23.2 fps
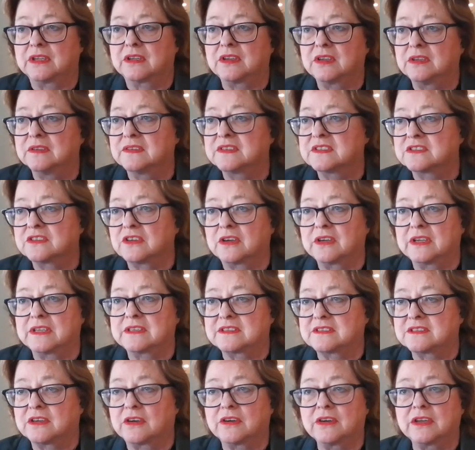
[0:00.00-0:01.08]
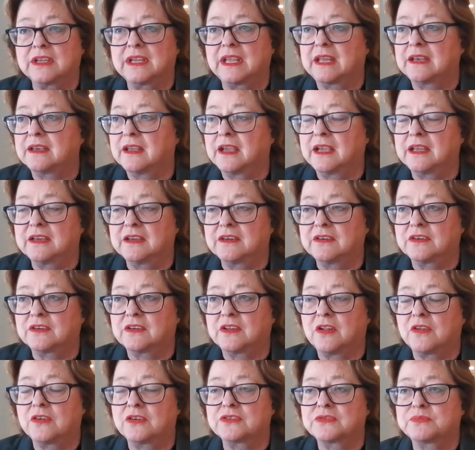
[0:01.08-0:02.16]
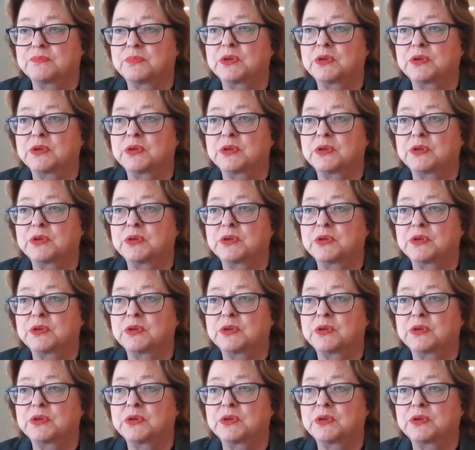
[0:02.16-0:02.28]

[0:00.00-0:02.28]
It could start it's starting at nine hundred dollars